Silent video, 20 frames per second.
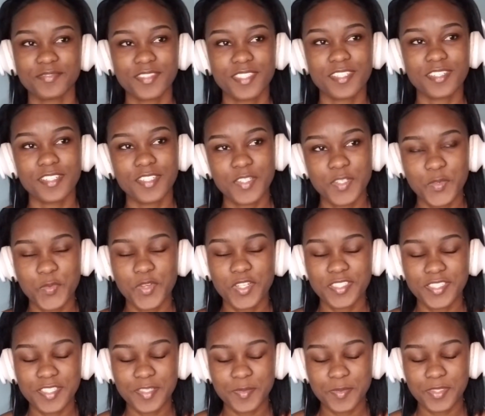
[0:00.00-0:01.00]
Girl, you
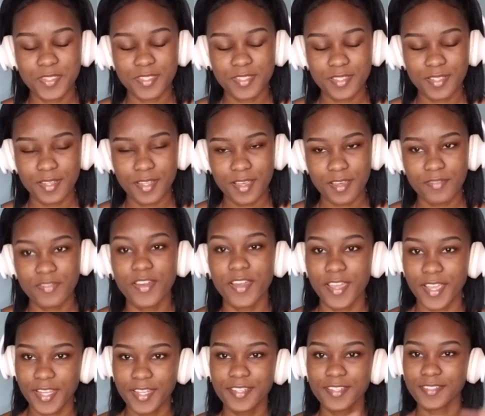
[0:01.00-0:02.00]
weren't supposed to laugh. All
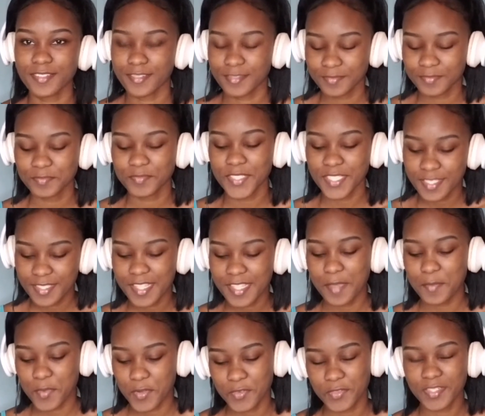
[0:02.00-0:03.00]
right, next
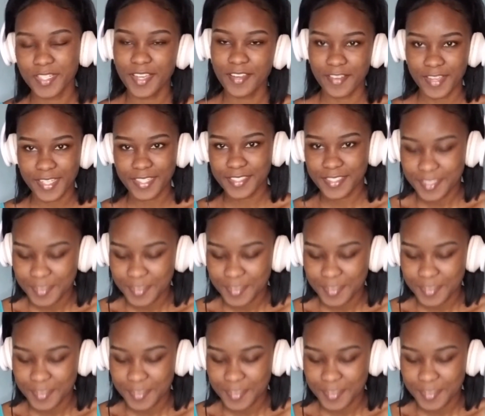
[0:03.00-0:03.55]
time around. All right.